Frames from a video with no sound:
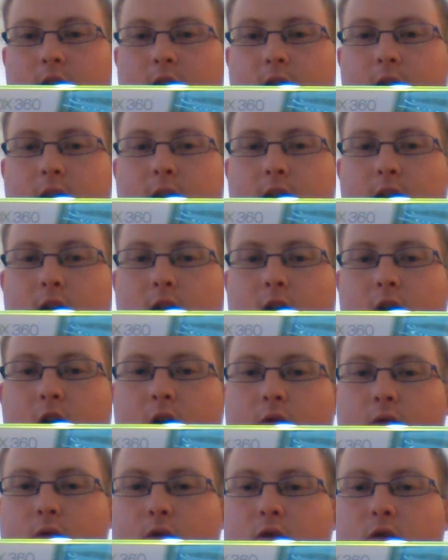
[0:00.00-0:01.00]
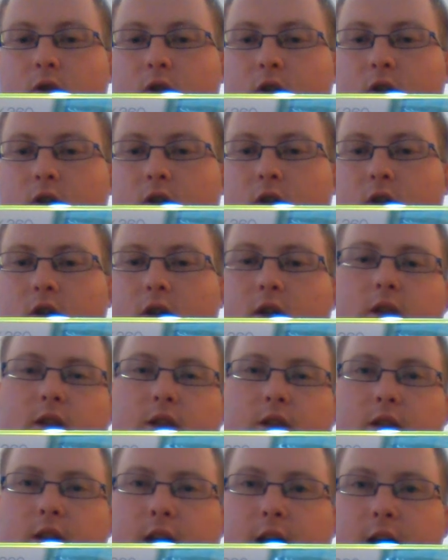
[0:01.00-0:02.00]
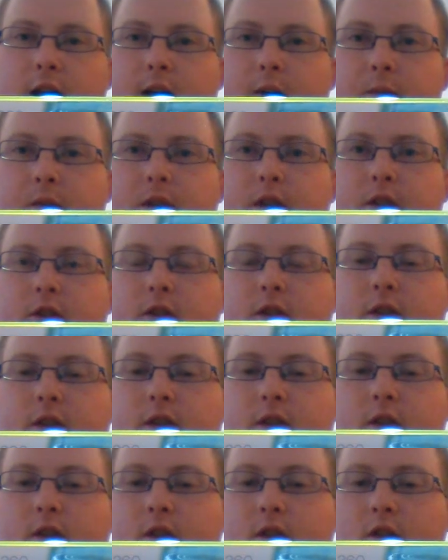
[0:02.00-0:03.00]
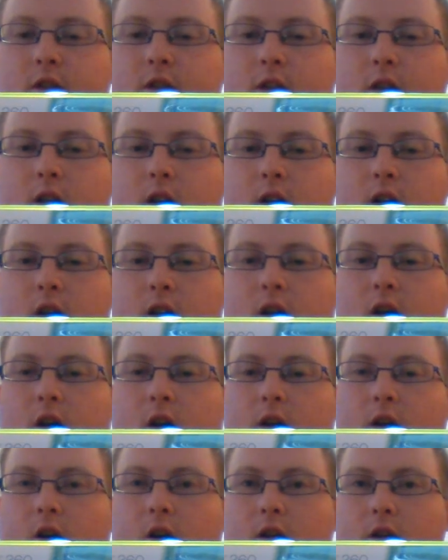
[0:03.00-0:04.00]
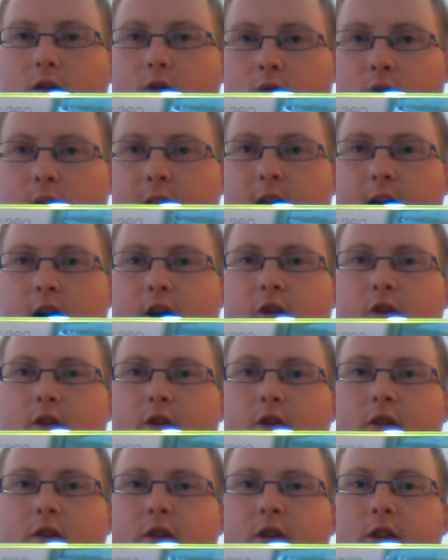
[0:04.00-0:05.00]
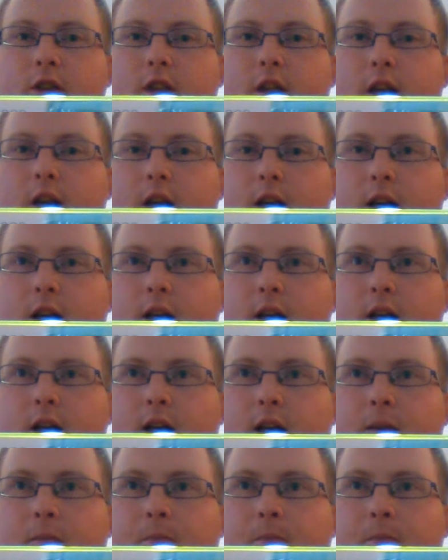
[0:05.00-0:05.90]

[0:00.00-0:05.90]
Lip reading: yeah, overall I liked it as a game series. I liked all the characters, and